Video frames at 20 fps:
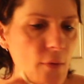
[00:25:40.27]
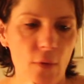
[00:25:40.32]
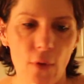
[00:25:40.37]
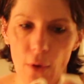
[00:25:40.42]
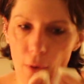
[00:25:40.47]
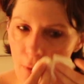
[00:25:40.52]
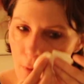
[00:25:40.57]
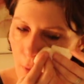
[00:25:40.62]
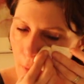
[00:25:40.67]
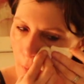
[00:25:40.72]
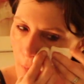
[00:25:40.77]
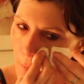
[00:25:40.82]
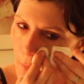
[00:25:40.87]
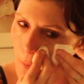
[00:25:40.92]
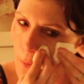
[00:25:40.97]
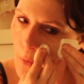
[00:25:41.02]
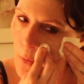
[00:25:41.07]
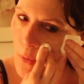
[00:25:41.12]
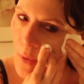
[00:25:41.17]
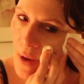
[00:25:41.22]

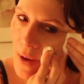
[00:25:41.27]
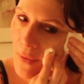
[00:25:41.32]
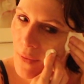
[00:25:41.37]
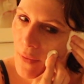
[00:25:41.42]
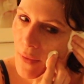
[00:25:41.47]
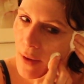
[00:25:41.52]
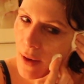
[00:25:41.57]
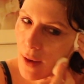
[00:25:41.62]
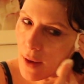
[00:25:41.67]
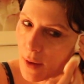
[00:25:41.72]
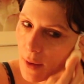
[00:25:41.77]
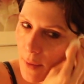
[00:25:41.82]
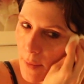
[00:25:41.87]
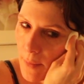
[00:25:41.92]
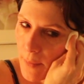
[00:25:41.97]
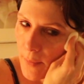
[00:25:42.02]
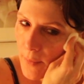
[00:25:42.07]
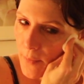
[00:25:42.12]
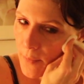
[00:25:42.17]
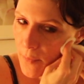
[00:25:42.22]
focus right there
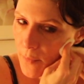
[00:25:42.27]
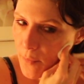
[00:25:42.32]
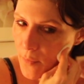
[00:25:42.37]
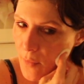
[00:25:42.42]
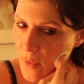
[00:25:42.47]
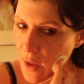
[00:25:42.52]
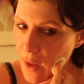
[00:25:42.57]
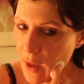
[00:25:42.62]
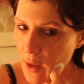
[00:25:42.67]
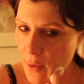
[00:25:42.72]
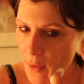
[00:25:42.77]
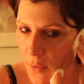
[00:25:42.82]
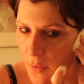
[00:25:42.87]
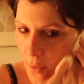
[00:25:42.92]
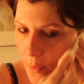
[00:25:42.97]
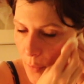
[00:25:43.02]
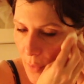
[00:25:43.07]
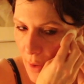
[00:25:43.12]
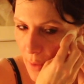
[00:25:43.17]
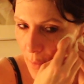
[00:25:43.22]
and on
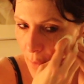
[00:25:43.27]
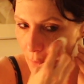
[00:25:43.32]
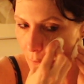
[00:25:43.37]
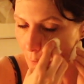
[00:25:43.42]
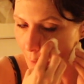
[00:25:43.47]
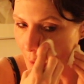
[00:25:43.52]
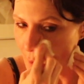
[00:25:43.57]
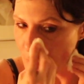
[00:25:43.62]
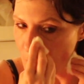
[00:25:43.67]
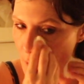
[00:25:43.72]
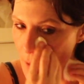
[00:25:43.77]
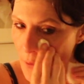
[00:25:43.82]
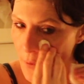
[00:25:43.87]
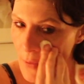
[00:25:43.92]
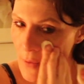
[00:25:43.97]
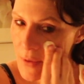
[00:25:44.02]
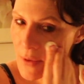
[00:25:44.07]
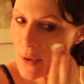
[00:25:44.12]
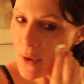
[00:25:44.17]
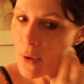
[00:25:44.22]
the pigmentation.
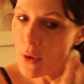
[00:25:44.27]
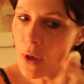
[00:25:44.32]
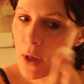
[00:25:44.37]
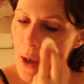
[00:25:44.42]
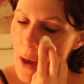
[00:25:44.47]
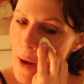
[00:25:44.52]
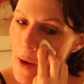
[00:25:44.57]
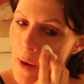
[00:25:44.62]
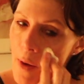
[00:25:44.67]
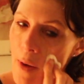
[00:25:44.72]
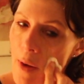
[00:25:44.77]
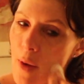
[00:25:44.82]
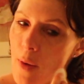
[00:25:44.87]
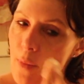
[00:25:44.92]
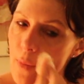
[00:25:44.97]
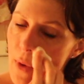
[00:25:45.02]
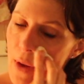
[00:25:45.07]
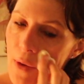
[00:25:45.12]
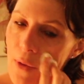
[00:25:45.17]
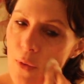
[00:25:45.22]
So
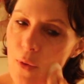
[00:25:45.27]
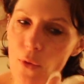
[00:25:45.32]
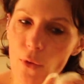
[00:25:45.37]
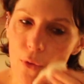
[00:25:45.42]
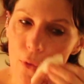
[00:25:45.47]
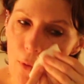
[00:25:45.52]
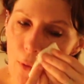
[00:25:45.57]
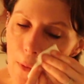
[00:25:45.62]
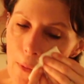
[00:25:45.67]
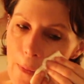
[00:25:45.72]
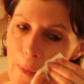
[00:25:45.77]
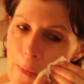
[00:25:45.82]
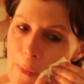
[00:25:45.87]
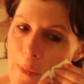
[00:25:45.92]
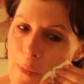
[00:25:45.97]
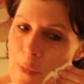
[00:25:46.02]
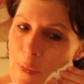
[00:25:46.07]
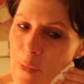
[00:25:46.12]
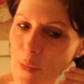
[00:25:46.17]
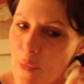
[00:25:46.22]
be good to
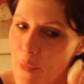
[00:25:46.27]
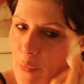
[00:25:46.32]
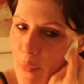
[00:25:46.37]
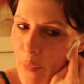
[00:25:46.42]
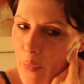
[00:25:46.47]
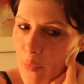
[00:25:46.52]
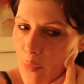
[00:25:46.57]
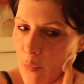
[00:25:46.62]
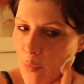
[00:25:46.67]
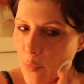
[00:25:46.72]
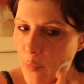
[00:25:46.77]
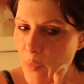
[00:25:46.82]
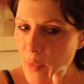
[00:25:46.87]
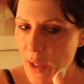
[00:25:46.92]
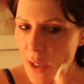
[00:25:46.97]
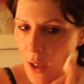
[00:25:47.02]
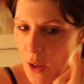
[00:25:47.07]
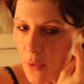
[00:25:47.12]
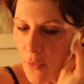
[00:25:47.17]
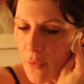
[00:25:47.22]

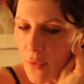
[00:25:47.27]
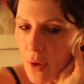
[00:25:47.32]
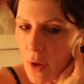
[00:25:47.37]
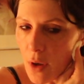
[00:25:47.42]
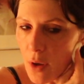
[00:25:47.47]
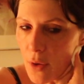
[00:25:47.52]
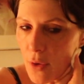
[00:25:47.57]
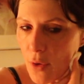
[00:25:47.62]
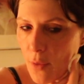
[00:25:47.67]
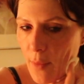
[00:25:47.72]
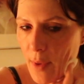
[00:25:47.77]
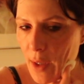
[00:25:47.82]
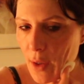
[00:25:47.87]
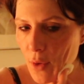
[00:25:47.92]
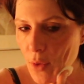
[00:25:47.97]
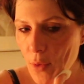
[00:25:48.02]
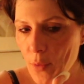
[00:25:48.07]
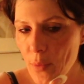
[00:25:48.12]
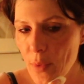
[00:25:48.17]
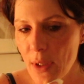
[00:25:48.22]
peel off all your
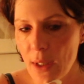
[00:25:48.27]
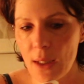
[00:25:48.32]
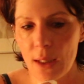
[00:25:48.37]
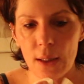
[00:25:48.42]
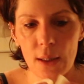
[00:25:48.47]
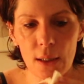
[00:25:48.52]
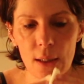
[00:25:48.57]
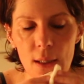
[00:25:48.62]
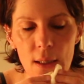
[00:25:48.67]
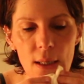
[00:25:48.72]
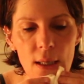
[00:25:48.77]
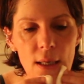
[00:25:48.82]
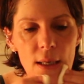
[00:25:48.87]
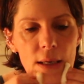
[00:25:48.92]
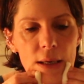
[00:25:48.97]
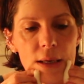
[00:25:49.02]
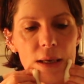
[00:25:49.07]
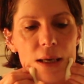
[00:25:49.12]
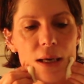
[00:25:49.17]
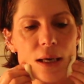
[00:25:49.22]
micro peel
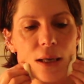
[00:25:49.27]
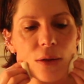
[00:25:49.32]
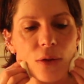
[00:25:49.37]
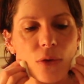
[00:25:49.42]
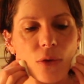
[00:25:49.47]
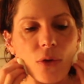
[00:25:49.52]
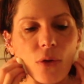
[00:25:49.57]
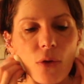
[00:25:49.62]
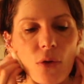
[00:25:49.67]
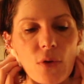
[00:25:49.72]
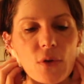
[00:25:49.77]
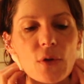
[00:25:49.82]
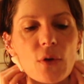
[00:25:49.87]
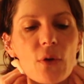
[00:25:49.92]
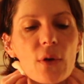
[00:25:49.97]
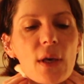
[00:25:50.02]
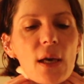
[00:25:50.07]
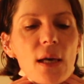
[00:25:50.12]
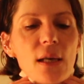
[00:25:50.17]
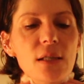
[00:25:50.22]
and to use
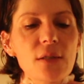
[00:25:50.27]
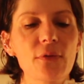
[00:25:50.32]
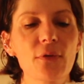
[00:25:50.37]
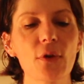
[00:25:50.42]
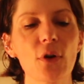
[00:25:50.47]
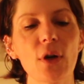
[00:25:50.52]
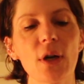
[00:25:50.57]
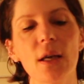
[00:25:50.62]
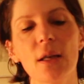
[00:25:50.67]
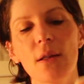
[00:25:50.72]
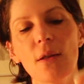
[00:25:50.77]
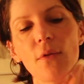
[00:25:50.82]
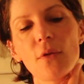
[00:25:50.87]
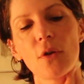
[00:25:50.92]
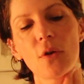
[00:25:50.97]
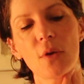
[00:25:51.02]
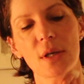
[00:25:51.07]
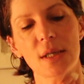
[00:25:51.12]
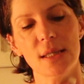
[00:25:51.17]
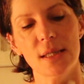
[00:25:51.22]
your gas for it.
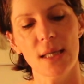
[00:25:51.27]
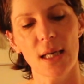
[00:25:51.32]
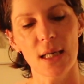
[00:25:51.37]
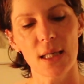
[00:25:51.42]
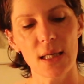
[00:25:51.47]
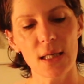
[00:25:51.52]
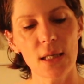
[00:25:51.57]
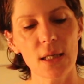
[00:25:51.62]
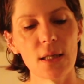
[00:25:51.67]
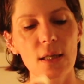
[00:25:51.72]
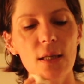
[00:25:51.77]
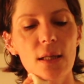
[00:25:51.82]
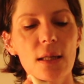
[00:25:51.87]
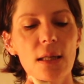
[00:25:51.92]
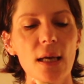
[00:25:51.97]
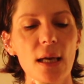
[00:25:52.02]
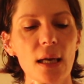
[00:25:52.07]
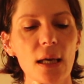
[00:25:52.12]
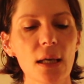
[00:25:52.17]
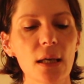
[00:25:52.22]
If you extend it in the
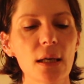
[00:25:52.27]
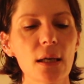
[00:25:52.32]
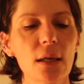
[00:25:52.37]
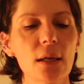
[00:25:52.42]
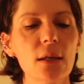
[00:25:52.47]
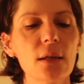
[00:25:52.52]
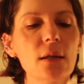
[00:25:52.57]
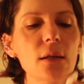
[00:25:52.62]
neck,